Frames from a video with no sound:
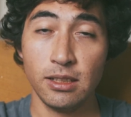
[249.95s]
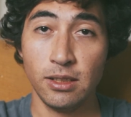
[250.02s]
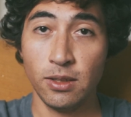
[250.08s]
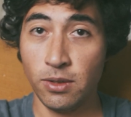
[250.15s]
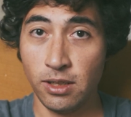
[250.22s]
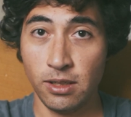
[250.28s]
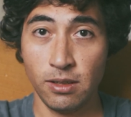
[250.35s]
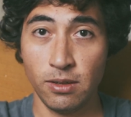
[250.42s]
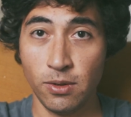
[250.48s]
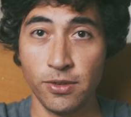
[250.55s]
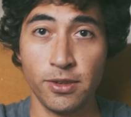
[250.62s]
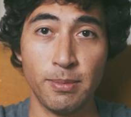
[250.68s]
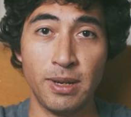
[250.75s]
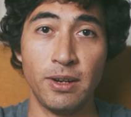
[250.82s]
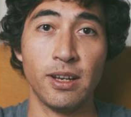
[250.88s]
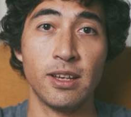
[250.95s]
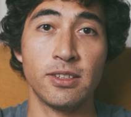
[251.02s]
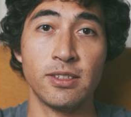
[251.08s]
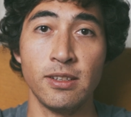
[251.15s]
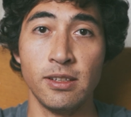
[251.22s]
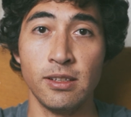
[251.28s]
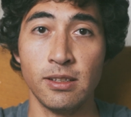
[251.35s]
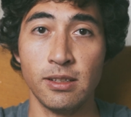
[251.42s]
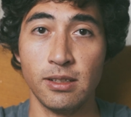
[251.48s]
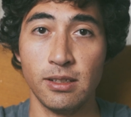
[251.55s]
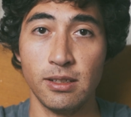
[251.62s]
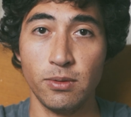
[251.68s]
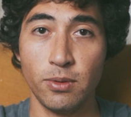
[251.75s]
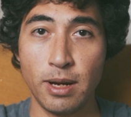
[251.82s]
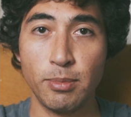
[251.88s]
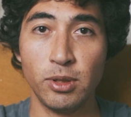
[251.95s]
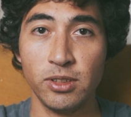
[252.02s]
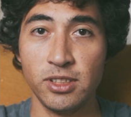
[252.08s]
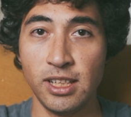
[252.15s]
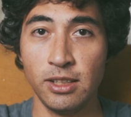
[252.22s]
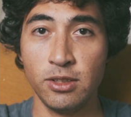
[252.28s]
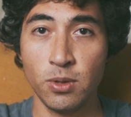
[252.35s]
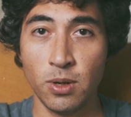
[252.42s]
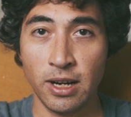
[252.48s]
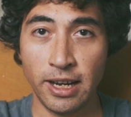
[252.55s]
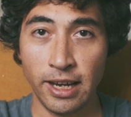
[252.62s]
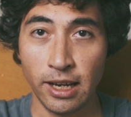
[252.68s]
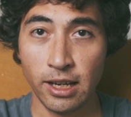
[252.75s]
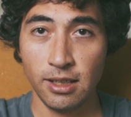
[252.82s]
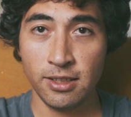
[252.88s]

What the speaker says: known in North America as the Rebel T2i.